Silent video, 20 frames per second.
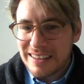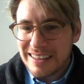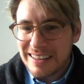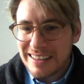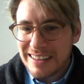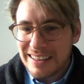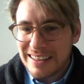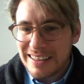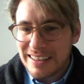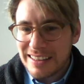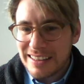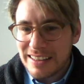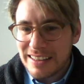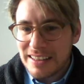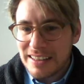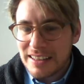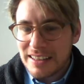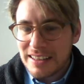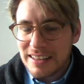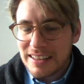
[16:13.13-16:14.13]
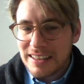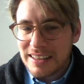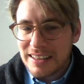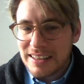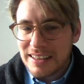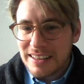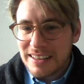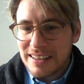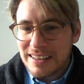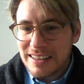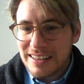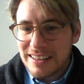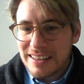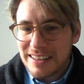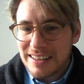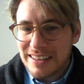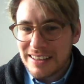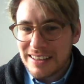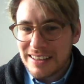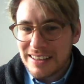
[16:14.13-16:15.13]

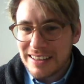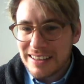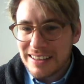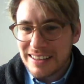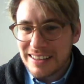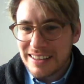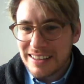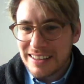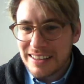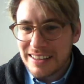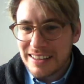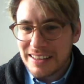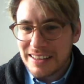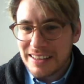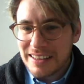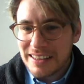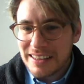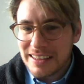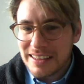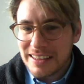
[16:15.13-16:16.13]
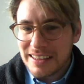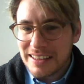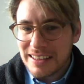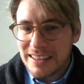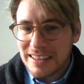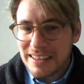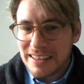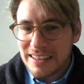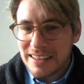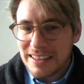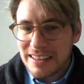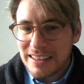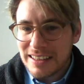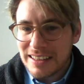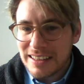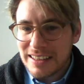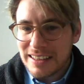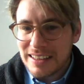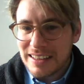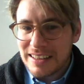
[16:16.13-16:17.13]

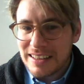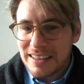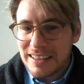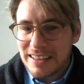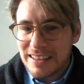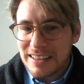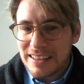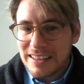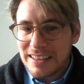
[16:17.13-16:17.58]
The person shown says nothing.